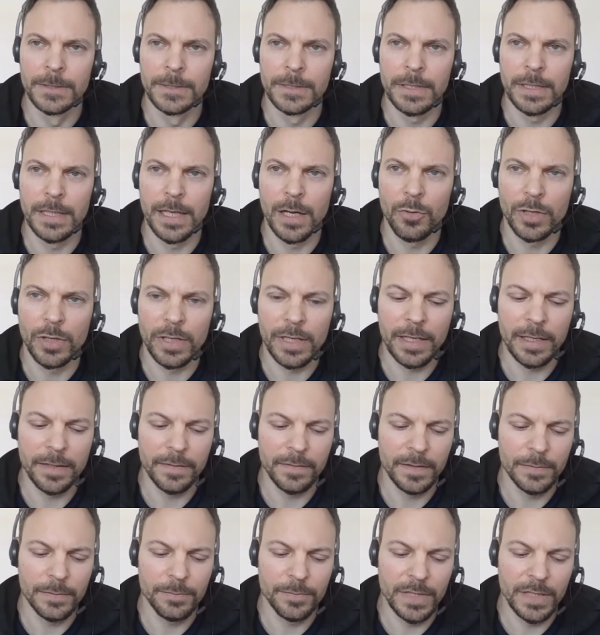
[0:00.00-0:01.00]
In our case,
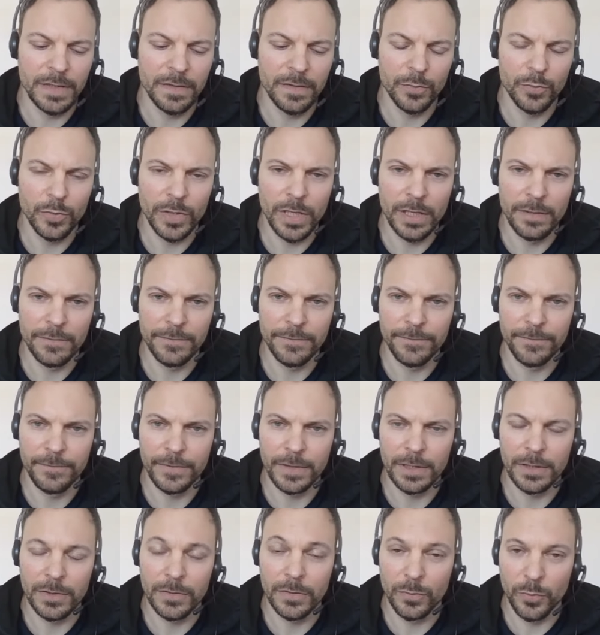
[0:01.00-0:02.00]
that means we have,
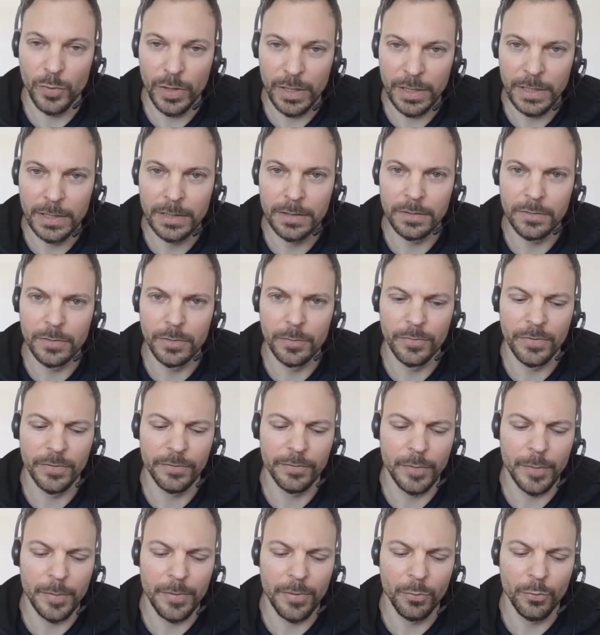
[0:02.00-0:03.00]
uh, on the one hand, in terms of
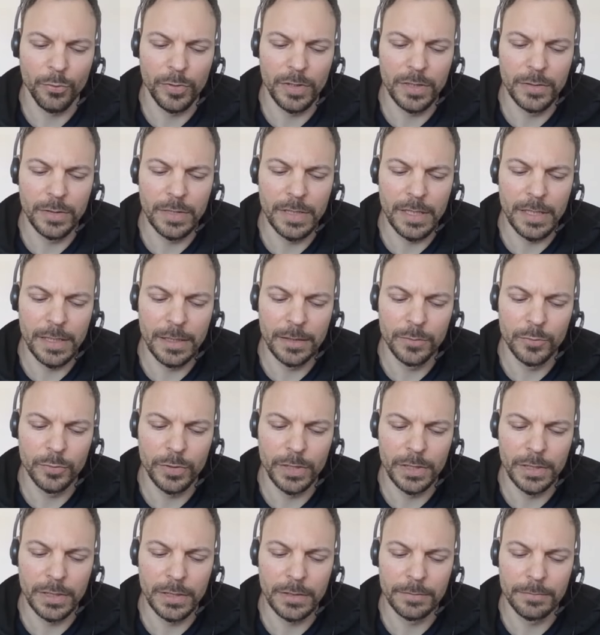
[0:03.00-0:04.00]
Web three, uh, we
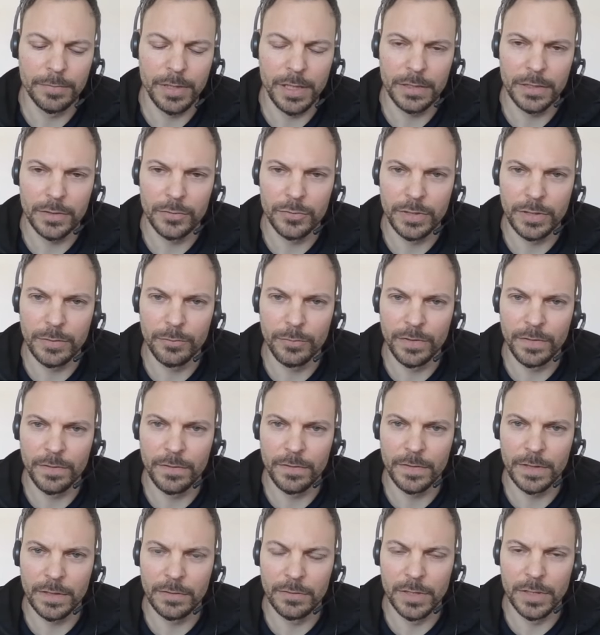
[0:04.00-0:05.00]
are partnering with
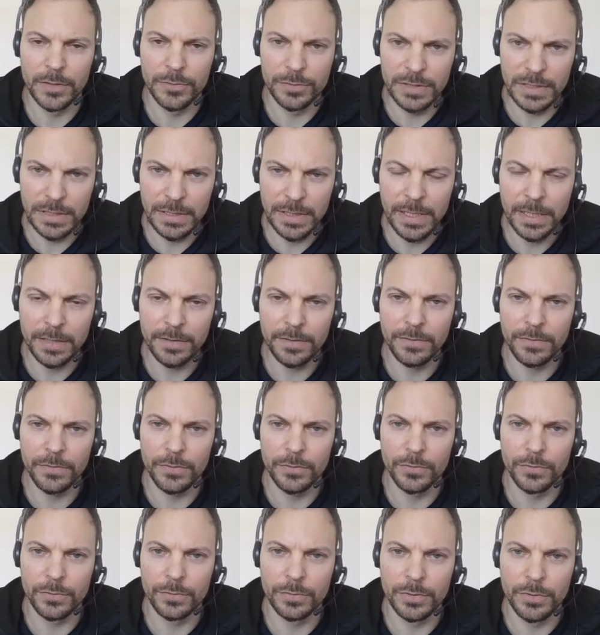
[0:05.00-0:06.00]
SingularityNet.
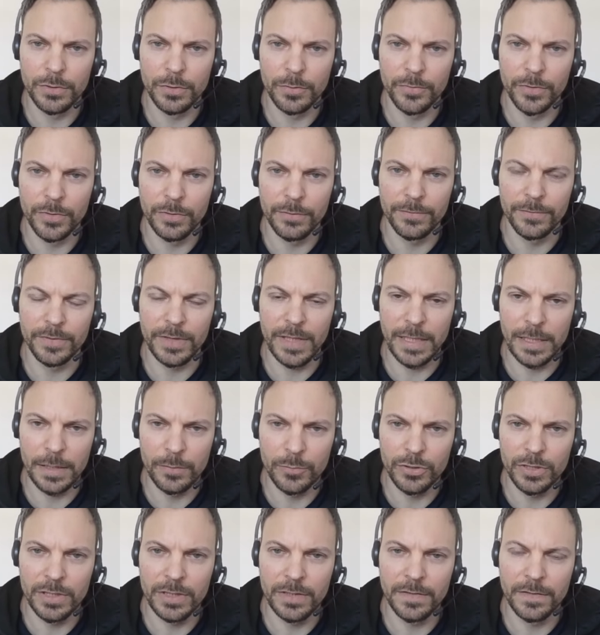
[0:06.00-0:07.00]
So in terms of data
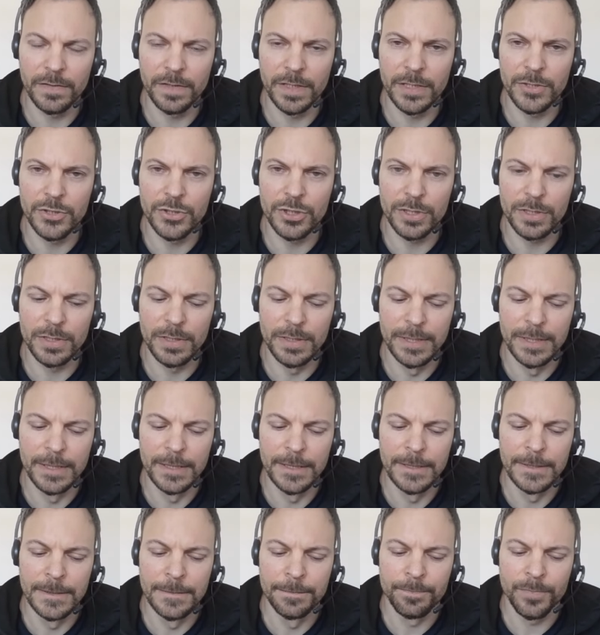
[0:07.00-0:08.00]
monetization
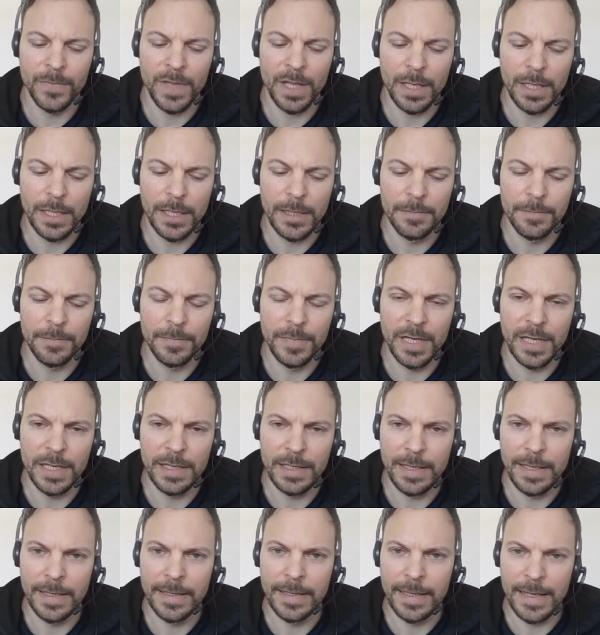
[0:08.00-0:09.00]
um, and
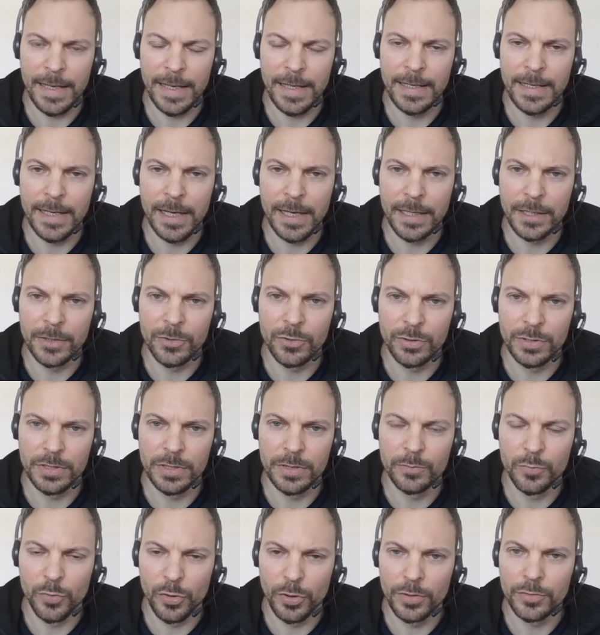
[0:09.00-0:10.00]
A I content
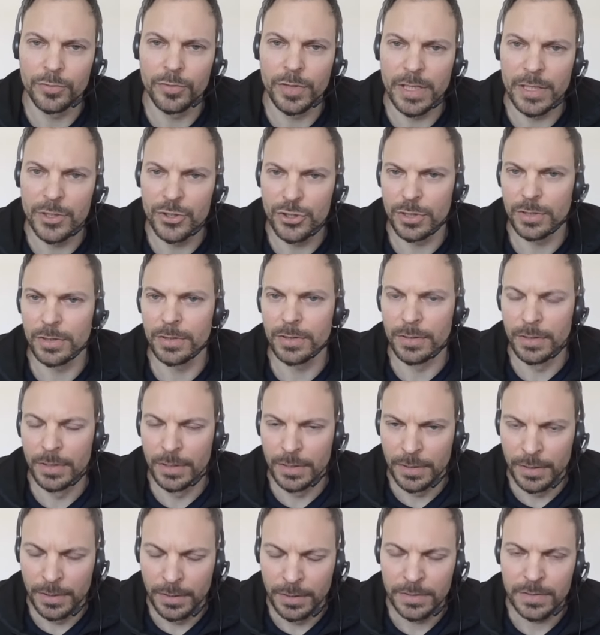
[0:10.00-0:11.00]
moderation,
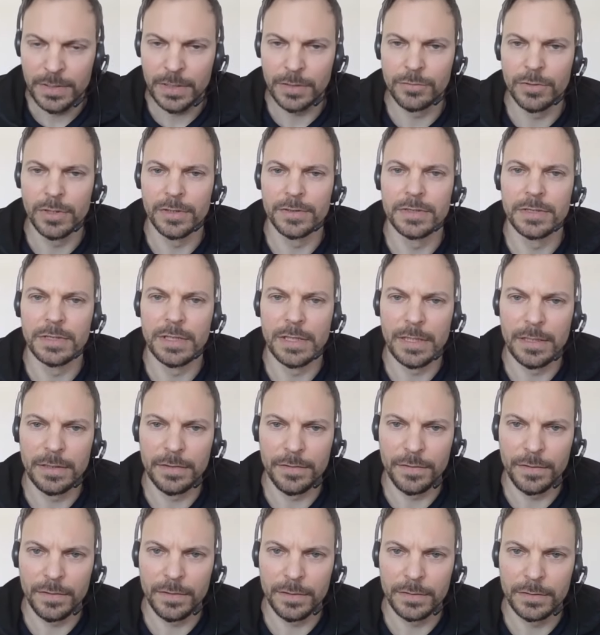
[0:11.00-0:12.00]
SingularityNet
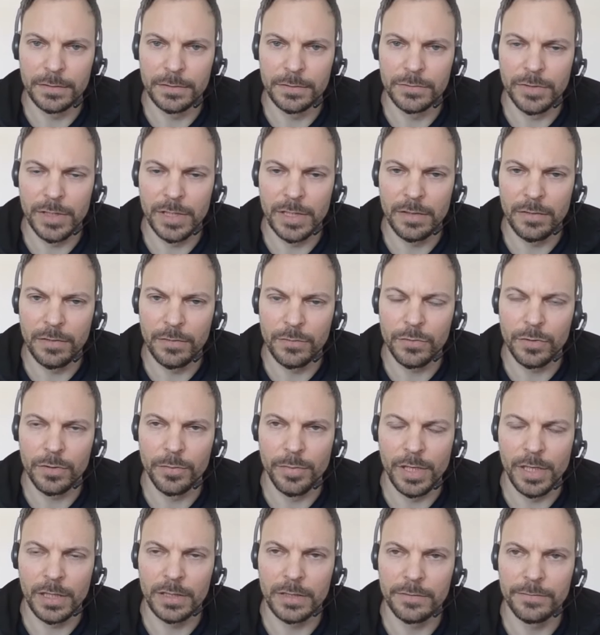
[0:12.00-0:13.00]
is a great and strong
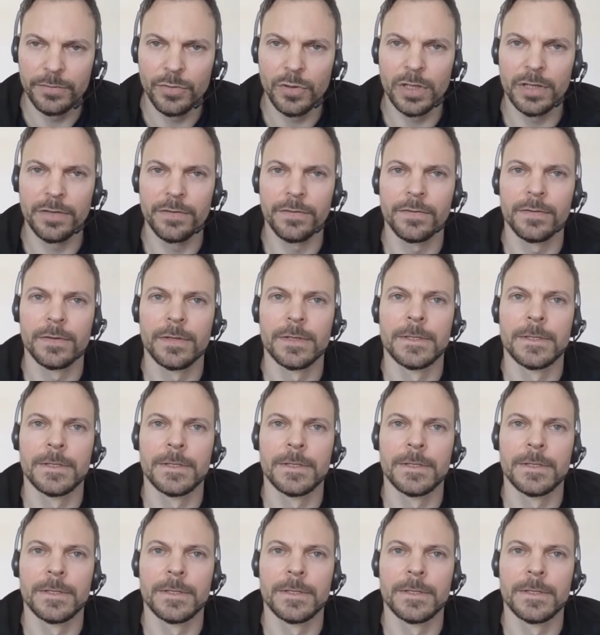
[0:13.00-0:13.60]
partner for us.